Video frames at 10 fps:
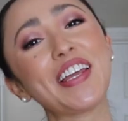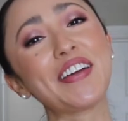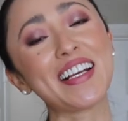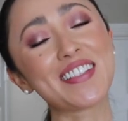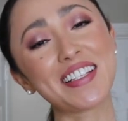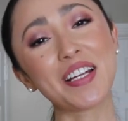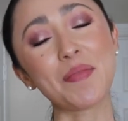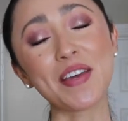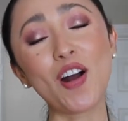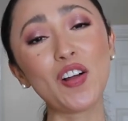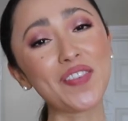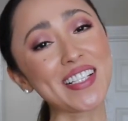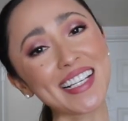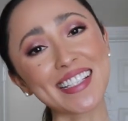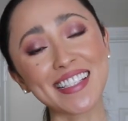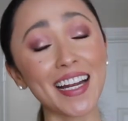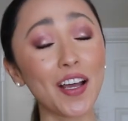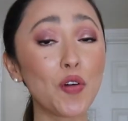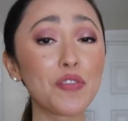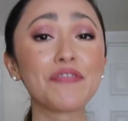you guys, so that's gonna be all the sets that I
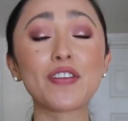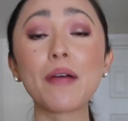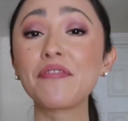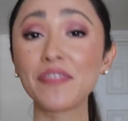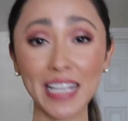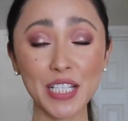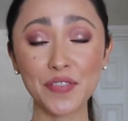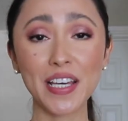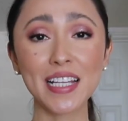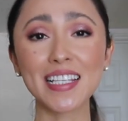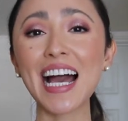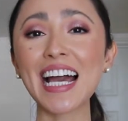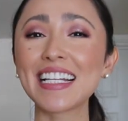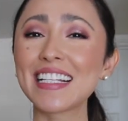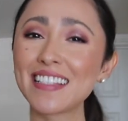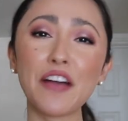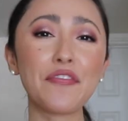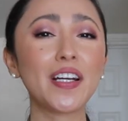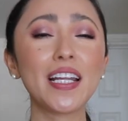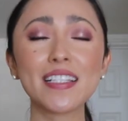own from Flexxfit. I
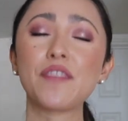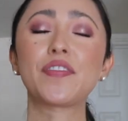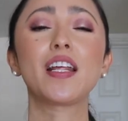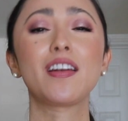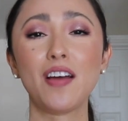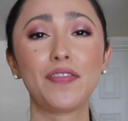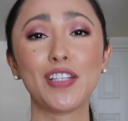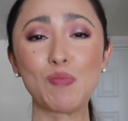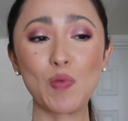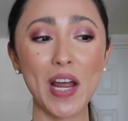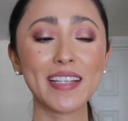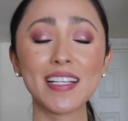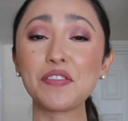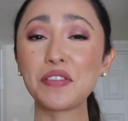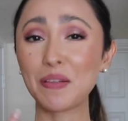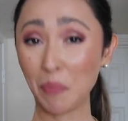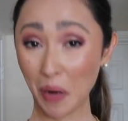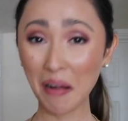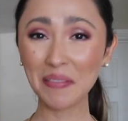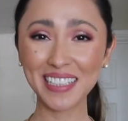definitely love this brand, as you can
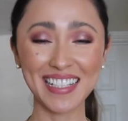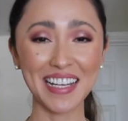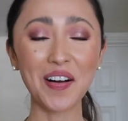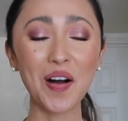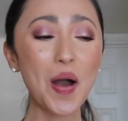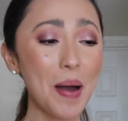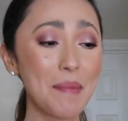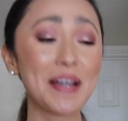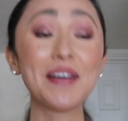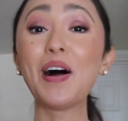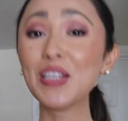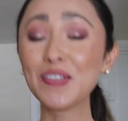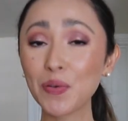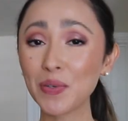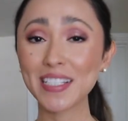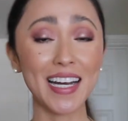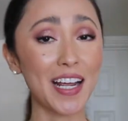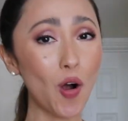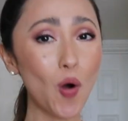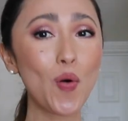probably tell by all of the ones that I
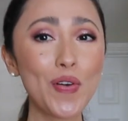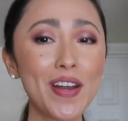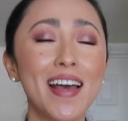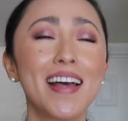own,